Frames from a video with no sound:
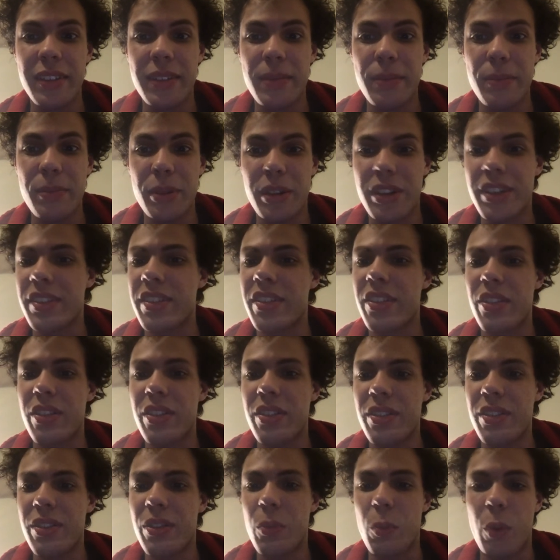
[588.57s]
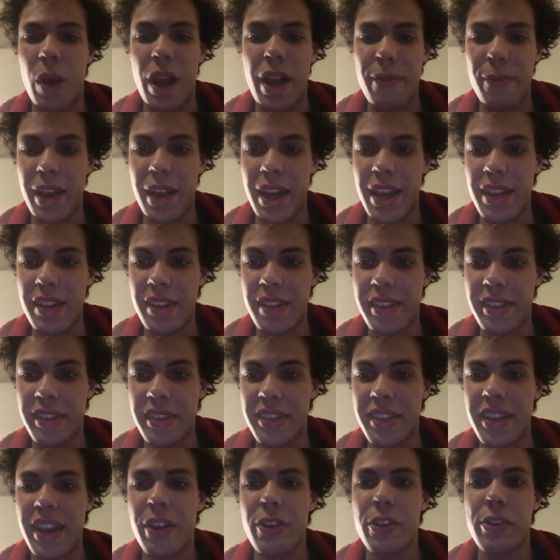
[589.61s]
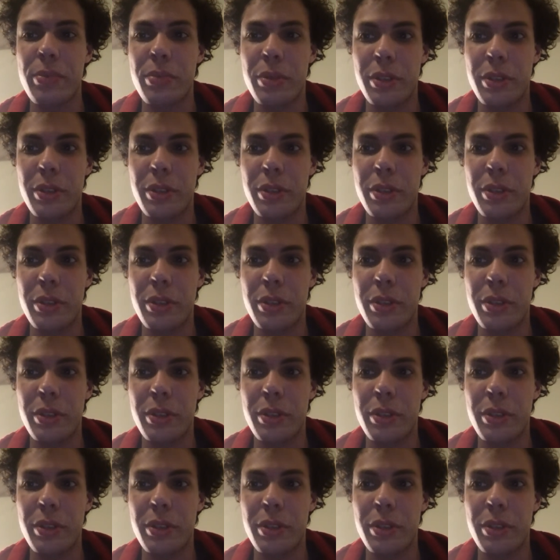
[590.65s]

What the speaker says: because the Wi-Fi is terrible.